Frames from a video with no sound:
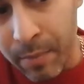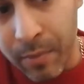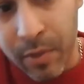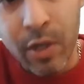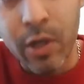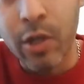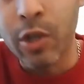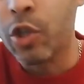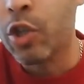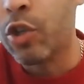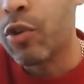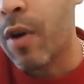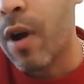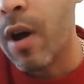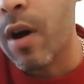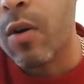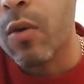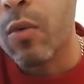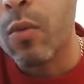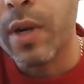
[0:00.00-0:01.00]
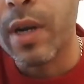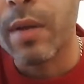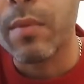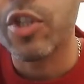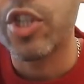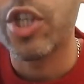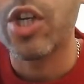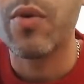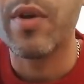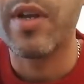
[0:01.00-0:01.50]
control when I'm
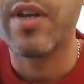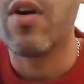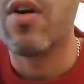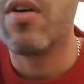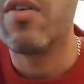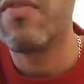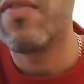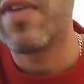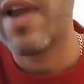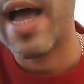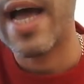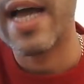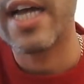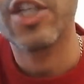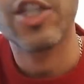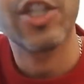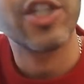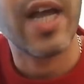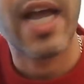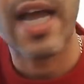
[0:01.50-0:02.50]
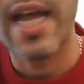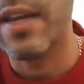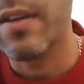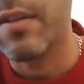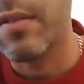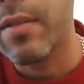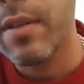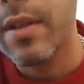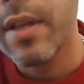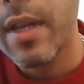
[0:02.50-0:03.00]
shooting off flash.
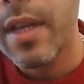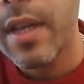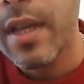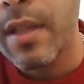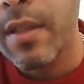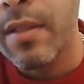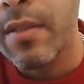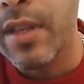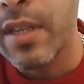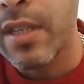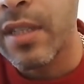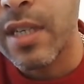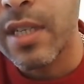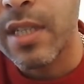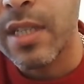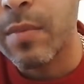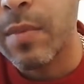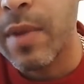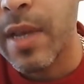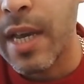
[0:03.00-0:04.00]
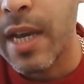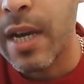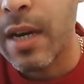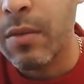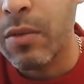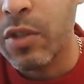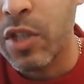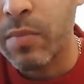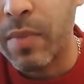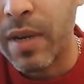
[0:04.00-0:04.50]
And this system here,
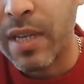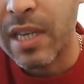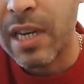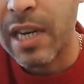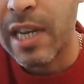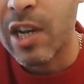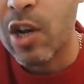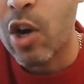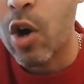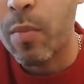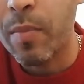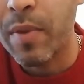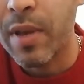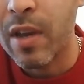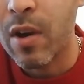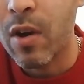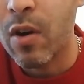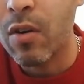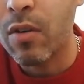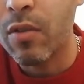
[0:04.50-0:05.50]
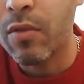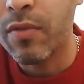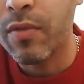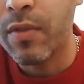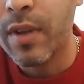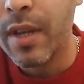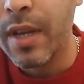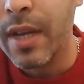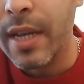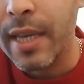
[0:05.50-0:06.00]
which is basically a copy of
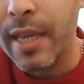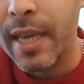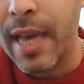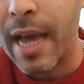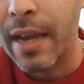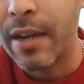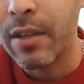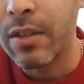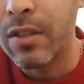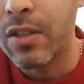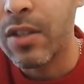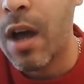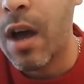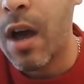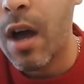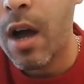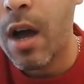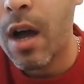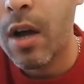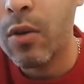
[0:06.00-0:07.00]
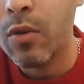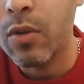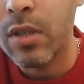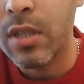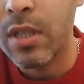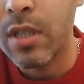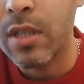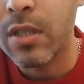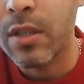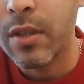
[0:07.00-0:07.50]
Canon's own
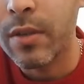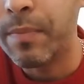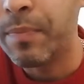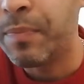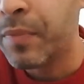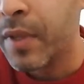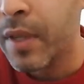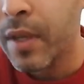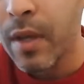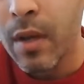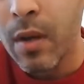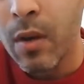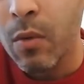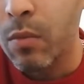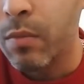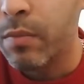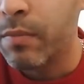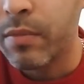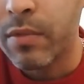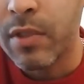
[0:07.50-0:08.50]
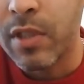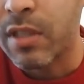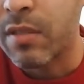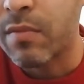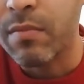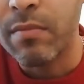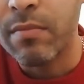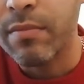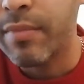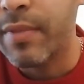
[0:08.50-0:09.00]
system, just
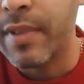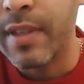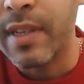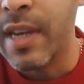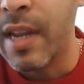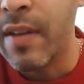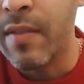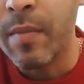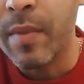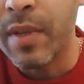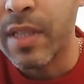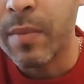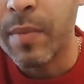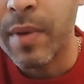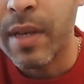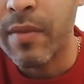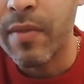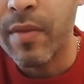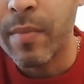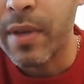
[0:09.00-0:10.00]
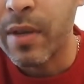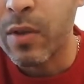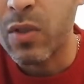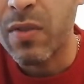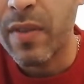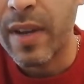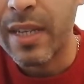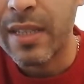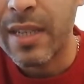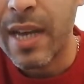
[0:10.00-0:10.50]
never missed a beat for me. It was
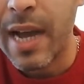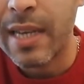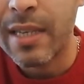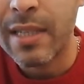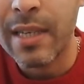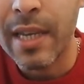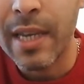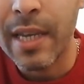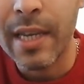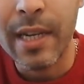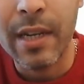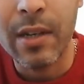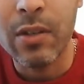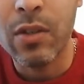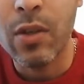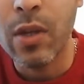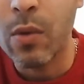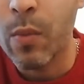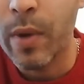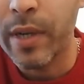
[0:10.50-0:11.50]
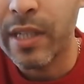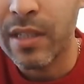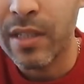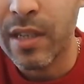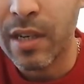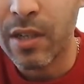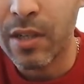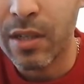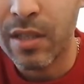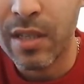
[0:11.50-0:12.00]
fantastic. Doing weddings,
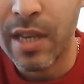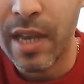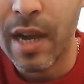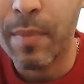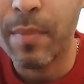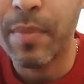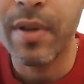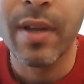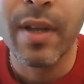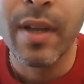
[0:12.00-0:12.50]
I could set up